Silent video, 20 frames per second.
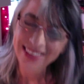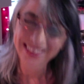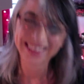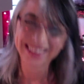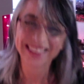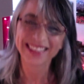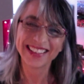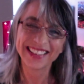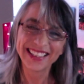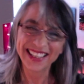
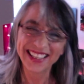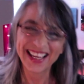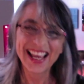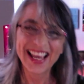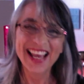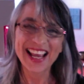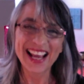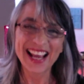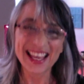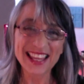
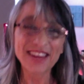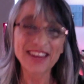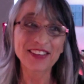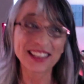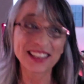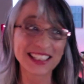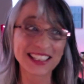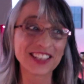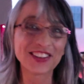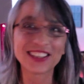And they were
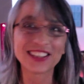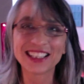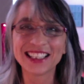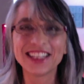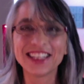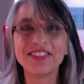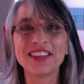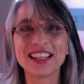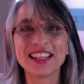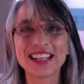literally
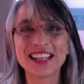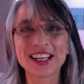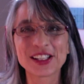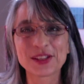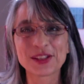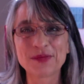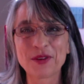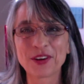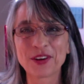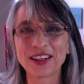leaving the next
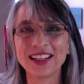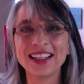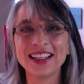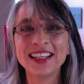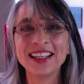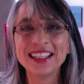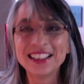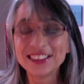morning.